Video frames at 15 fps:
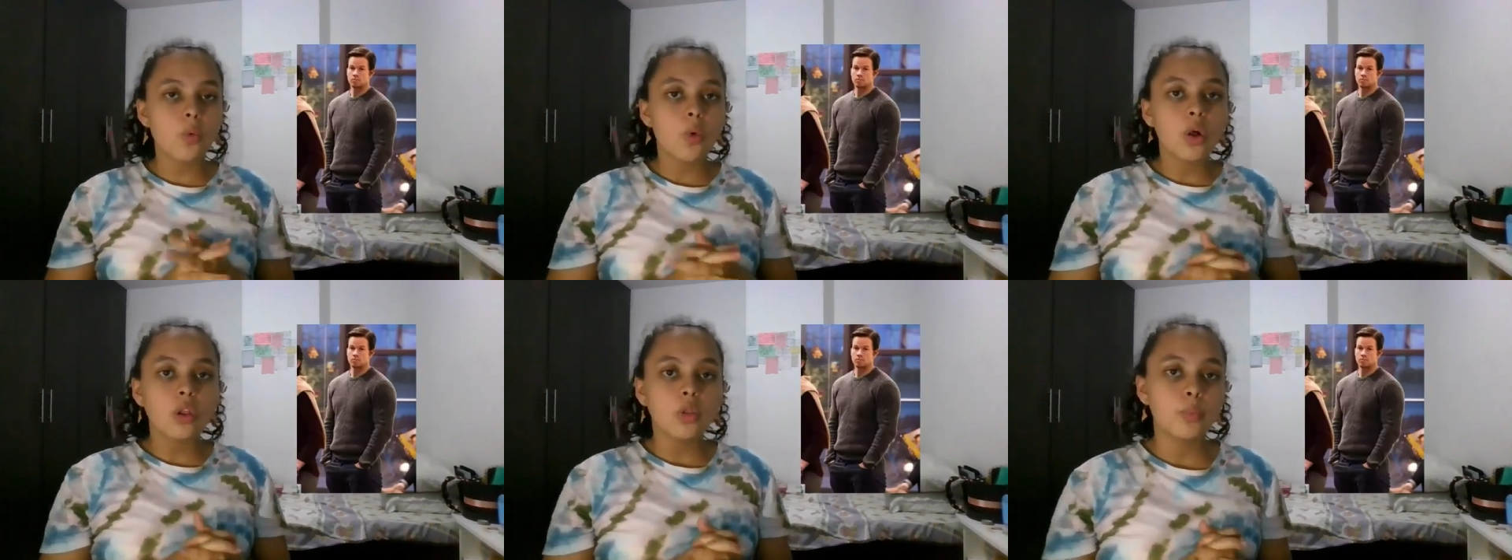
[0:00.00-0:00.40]

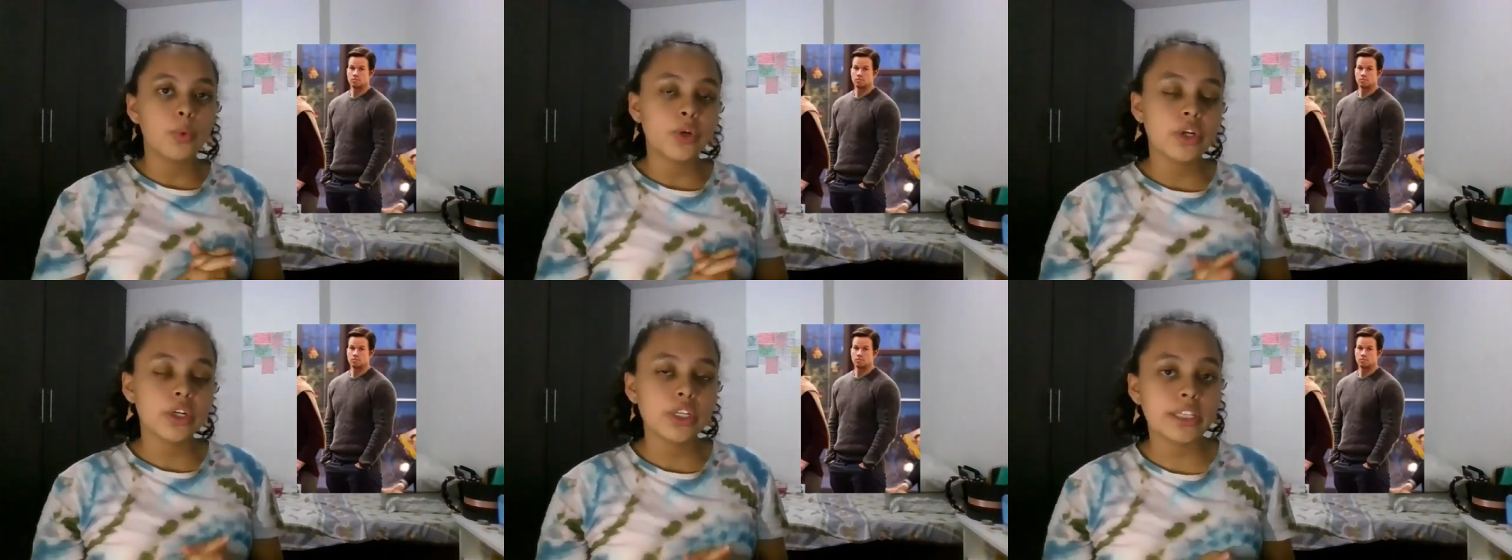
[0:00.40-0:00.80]

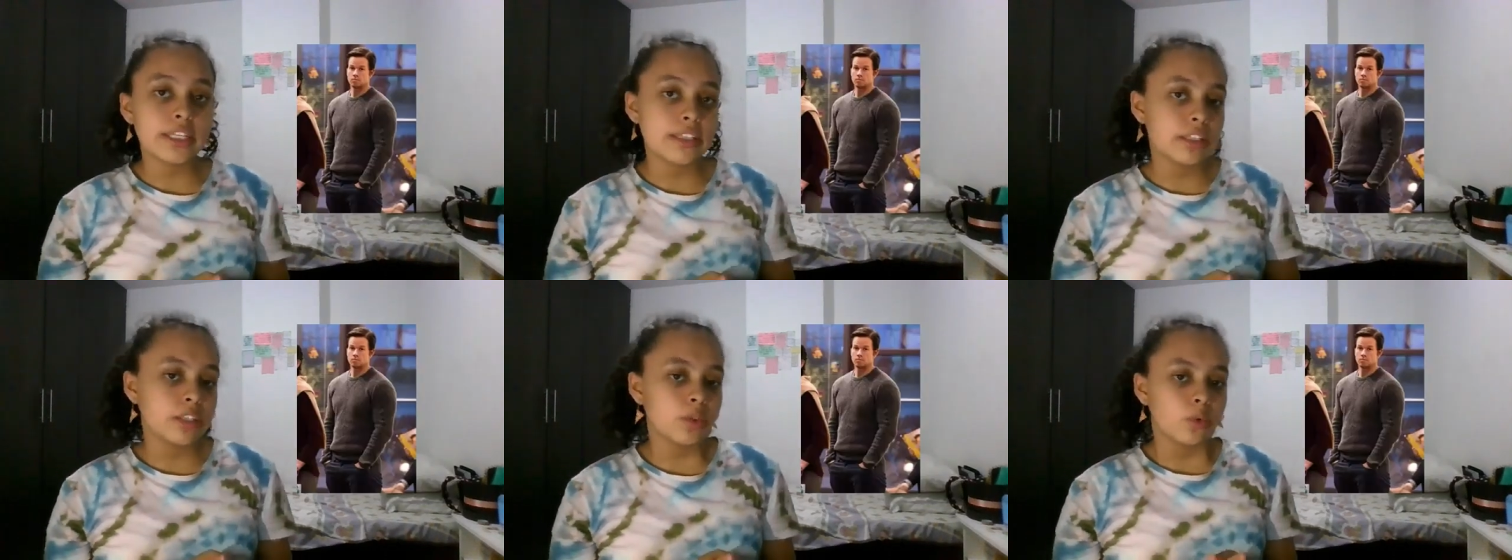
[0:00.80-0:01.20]
Wahlberg
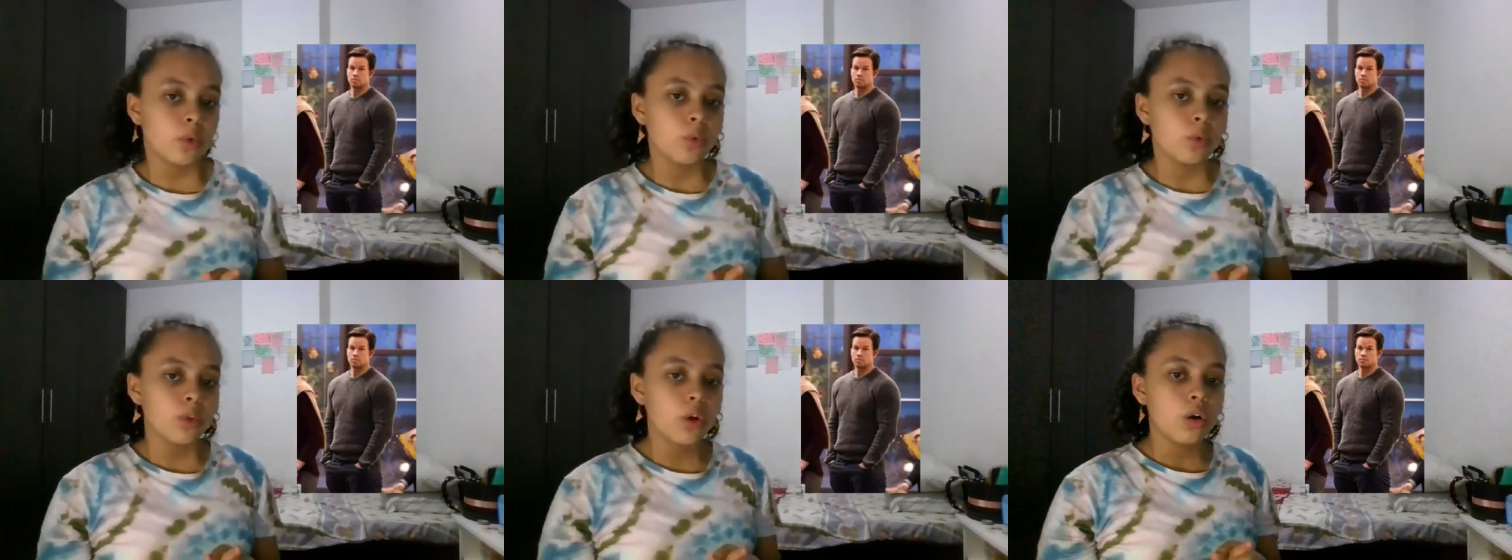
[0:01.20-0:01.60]
in the
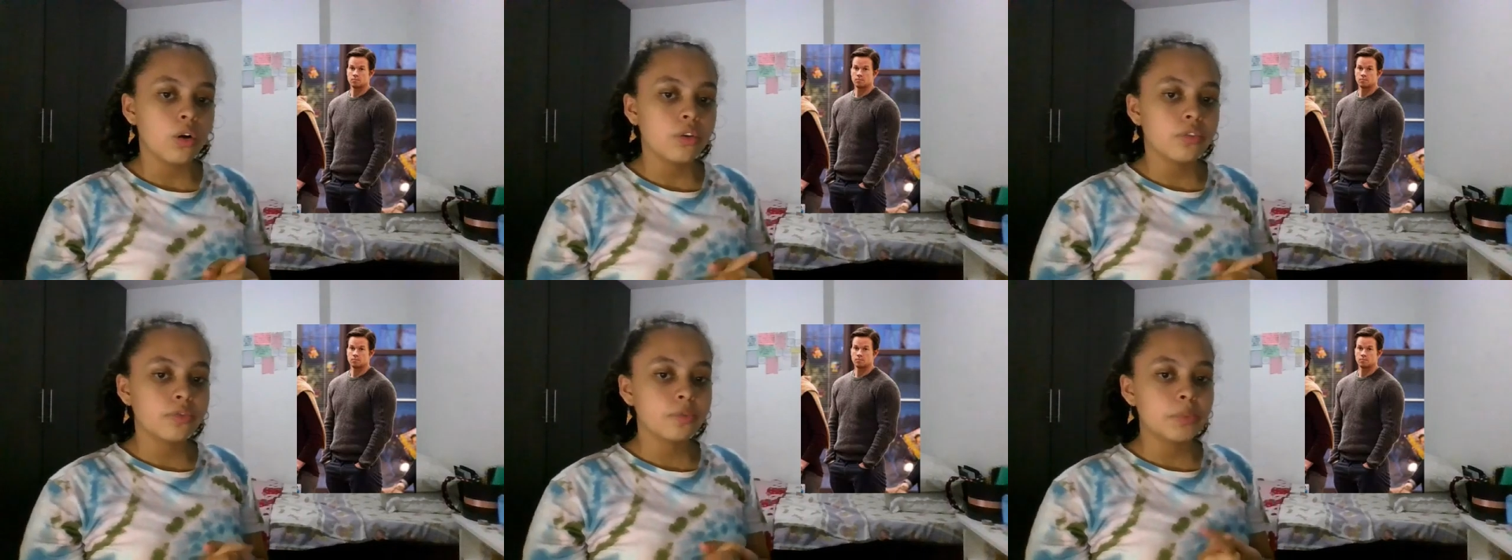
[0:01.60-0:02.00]
role
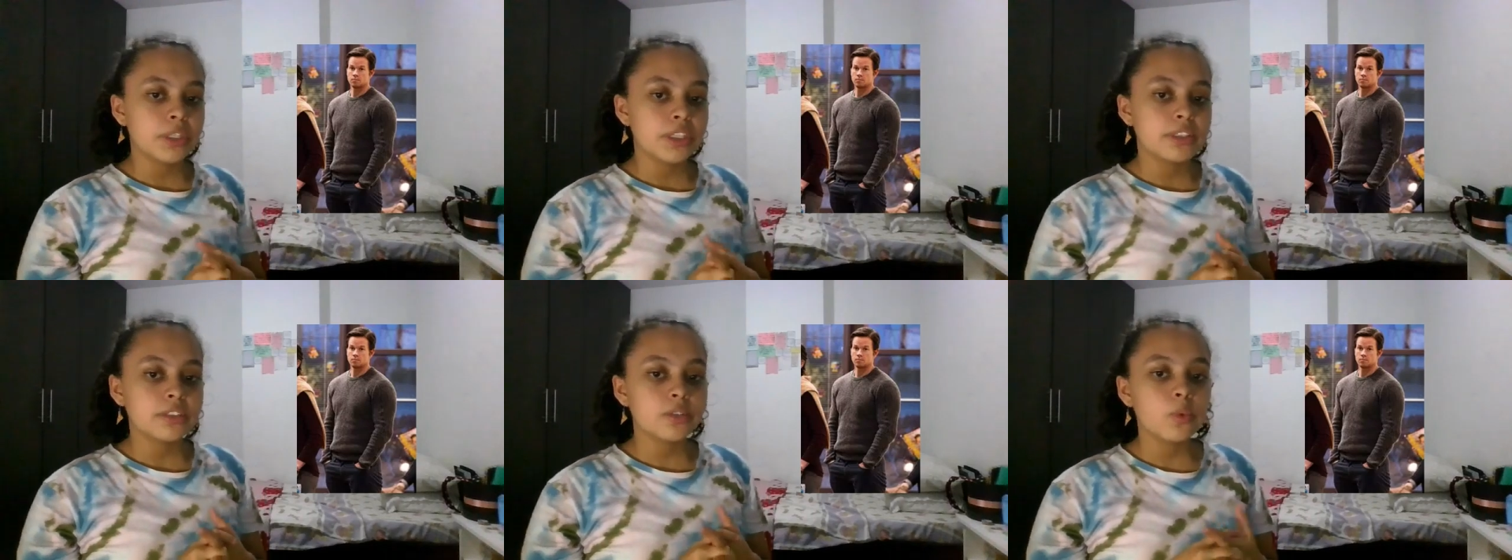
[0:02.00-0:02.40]
of
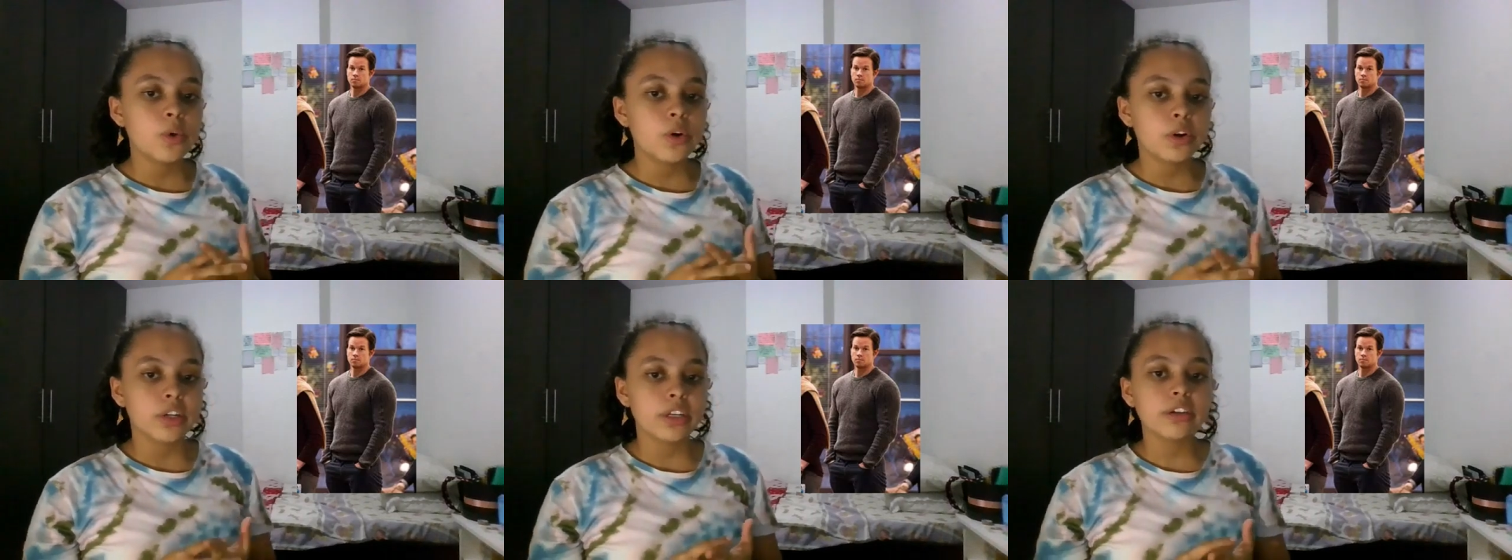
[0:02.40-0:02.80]
Peter
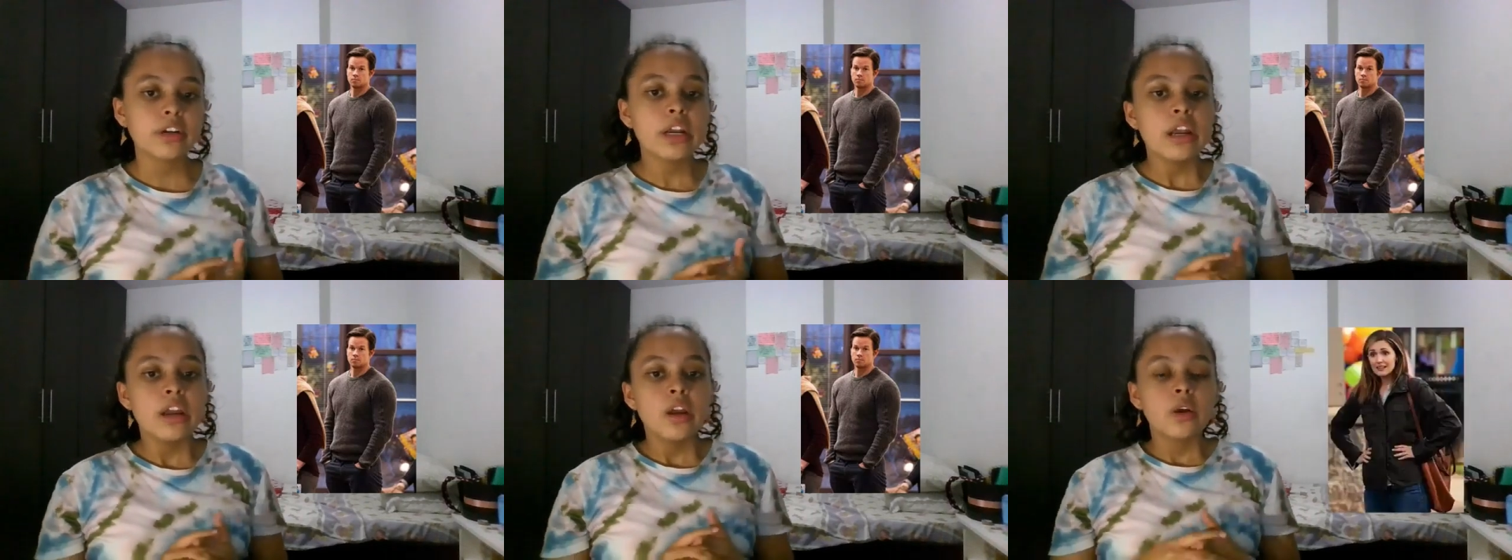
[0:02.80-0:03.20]
Warner,